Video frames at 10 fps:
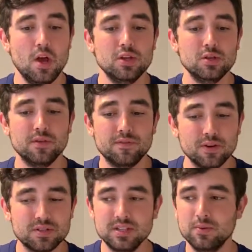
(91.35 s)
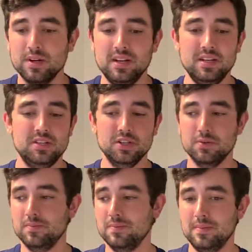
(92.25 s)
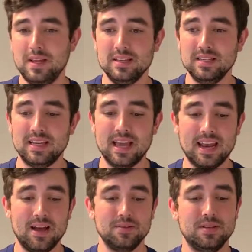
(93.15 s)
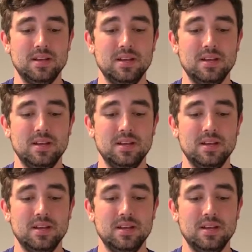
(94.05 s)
So the first thing we're going to need to do is get out